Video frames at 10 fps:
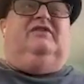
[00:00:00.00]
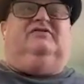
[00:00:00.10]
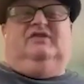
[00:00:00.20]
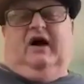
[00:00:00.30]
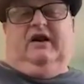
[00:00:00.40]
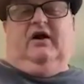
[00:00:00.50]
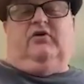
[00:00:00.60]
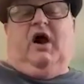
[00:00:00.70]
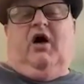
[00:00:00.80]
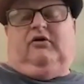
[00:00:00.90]
for less than
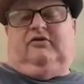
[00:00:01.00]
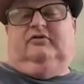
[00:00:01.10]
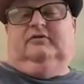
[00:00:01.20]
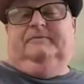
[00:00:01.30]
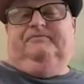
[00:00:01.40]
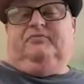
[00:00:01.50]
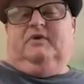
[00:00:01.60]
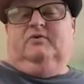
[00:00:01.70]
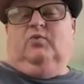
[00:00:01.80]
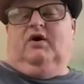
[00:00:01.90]
$900.
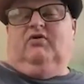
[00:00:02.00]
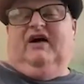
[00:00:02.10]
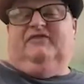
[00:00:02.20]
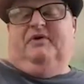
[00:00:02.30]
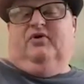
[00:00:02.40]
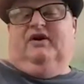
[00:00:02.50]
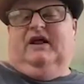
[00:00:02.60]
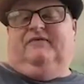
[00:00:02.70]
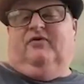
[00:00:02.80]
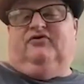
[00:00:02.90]
One class period a
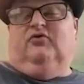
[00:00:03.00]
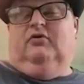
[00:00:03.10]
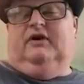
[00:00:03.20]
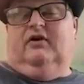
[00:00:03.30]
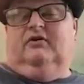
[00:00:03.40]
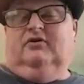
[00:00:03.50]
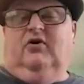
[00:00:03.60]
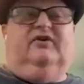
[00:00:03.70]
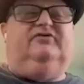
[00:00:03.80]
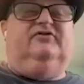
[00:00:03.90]
day for a school year.
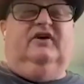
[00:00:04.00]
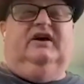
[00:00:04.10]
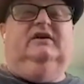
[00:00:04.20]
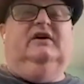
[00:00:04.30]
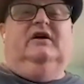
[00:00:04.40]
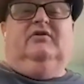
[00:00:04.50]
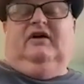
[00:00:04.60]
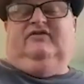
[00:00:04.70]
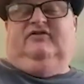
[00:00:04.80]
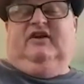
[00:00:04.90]
Cost the state
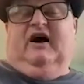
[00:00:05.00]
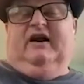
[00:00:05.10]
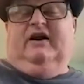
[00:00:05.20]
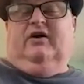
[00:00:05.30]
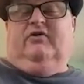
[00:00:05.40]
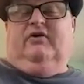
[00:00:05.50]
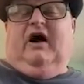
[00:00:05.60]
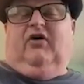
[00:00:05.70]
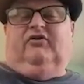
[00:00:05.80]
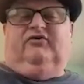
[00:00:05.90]
less than
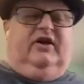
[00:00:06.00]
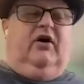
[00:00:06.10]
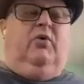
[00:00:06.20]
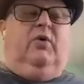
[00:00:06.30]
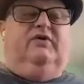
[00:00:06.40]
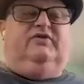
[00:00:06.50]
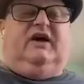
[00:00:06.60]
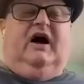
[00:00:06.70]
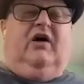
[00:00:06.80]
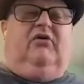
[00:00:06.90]
$900. They all
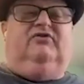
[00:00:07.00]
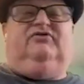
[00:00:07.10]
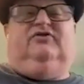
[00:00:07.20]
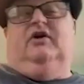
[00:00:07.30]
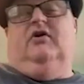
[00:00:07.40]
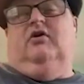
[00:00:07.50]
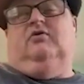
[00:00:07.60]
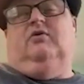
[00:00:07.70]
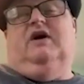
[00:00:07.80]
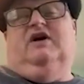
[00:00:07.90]
went to college. They
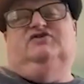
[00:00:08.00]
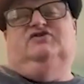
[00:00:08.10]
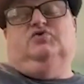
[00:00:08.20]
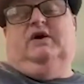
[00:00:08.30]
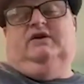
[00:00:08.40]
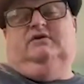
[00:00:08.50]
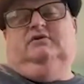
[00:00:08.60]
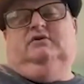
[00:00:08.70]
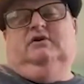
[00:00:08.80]
all graduated.